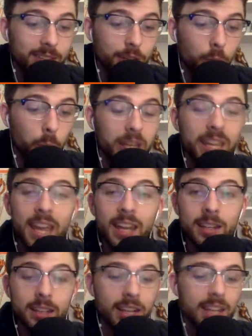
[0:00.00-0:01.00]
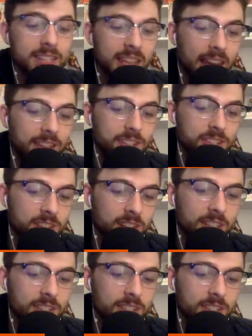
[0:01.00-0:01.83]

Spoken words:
you know, weekend against Kansas City,